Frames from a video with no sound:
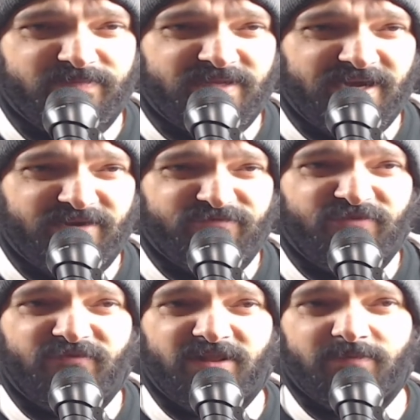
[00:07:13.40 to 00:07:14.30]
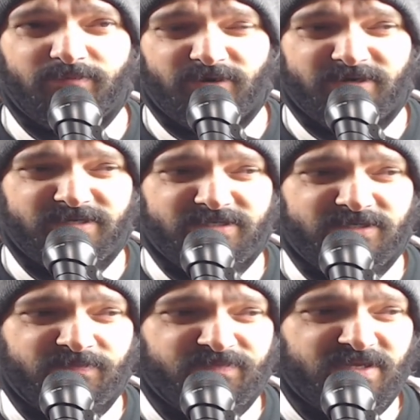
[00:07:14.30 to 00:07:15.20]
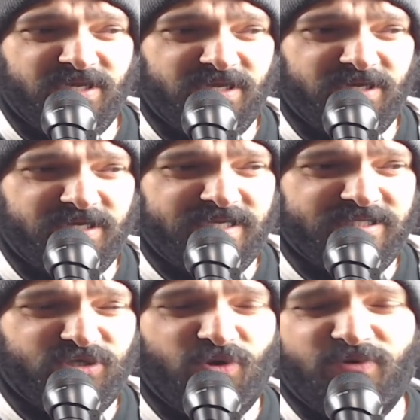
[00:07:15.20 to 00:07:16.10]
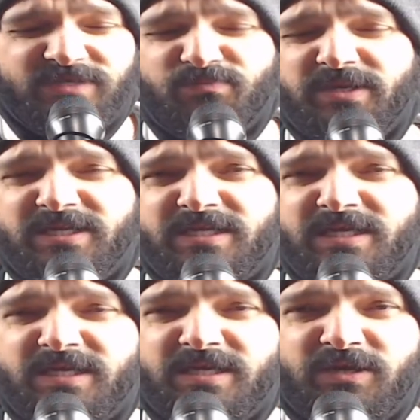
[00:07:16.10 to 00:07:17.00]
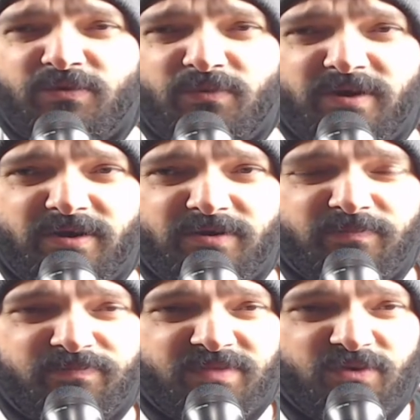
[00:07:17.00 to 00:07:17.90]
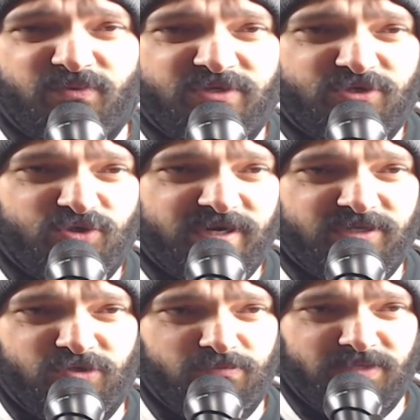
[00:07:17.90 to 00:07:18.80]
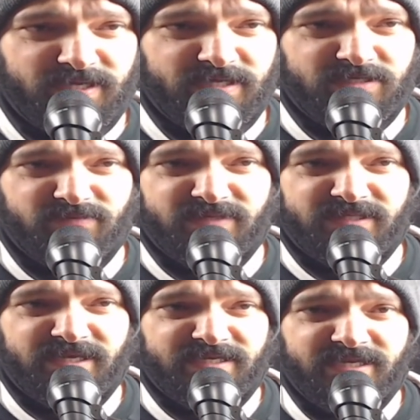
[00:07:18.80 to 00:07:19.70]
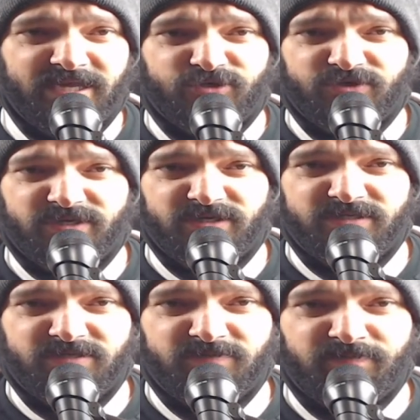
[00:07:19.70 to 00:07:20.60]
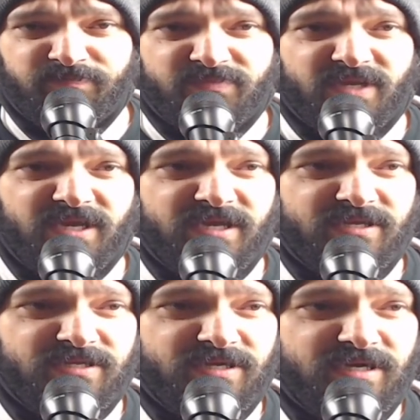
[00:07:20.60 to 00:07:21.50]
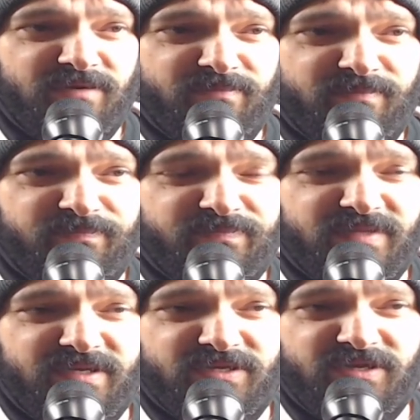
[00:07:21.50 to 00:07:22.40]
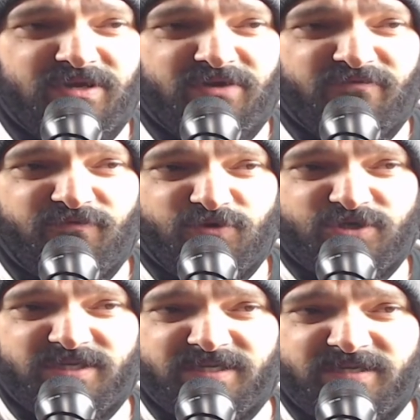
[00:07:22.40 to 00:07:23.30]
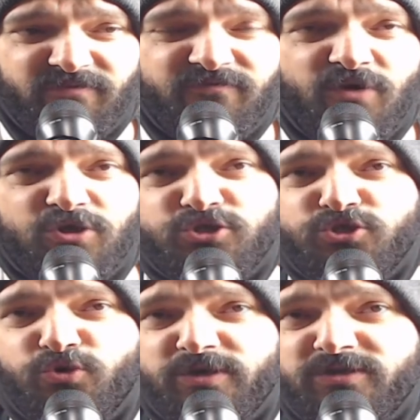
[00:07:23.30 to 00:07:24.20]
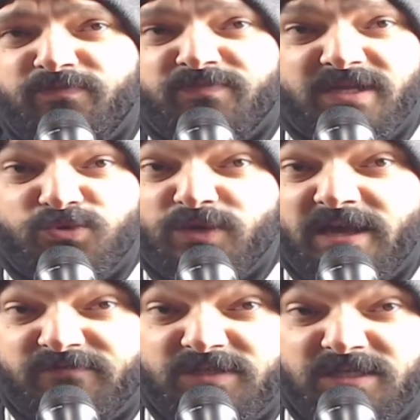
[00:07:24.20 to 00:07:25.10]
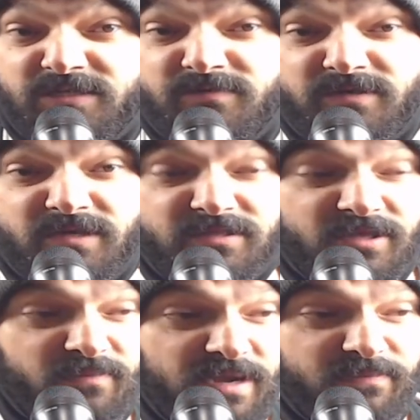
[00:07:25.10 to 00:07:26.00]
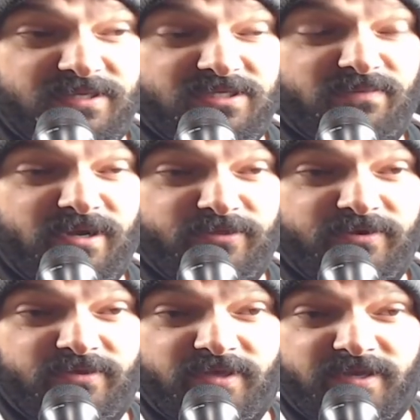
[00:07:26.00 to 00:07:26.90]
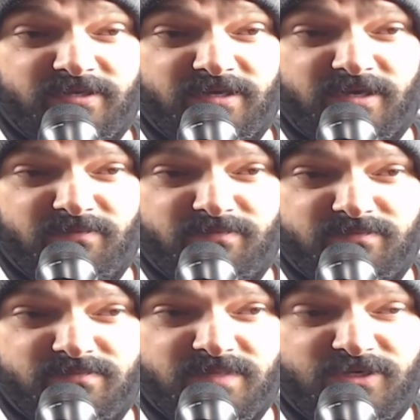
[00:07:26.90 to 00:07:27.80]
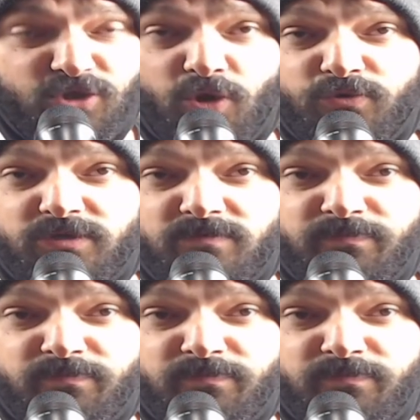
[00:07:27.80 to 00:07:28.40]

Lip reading: kind of developed products, it's always been where when you try to duplicate something that nature does, it unfortunately falls short. That's what I have seen. There might be some out there that that don't,